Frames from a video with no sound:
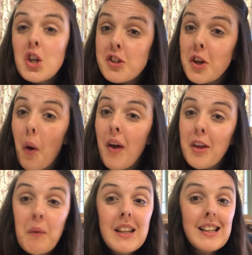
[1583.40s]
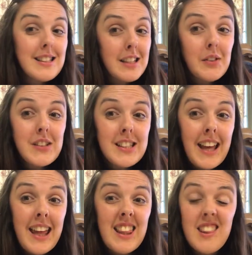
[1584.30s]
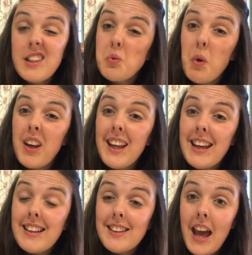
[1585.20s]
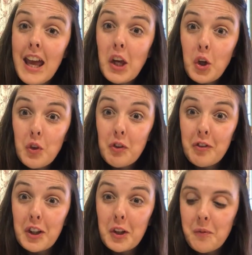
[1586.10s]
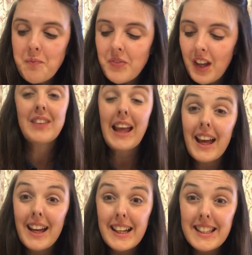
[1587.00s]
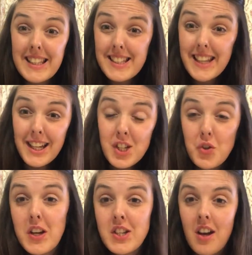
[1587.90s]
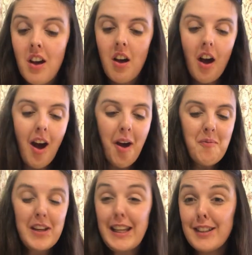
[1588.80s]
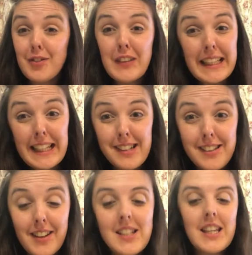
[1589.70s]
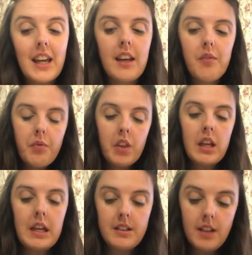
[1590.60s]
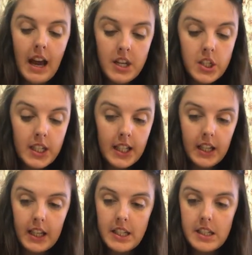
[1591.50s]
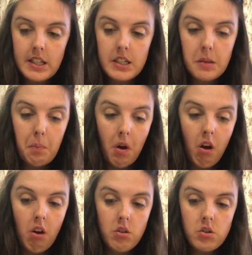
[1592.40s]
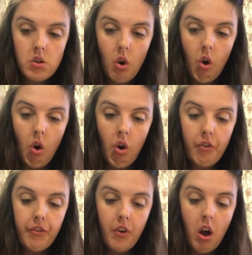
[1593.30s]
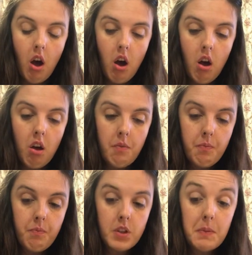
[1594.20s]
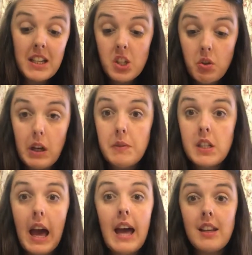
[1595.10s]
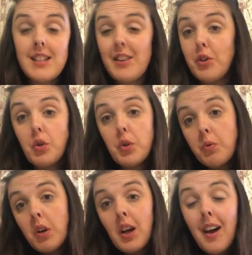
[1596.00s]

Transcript: So I think we can safely say that this one is a good review. This next treasure is really exciting. It actually is part of the manuscript, and if you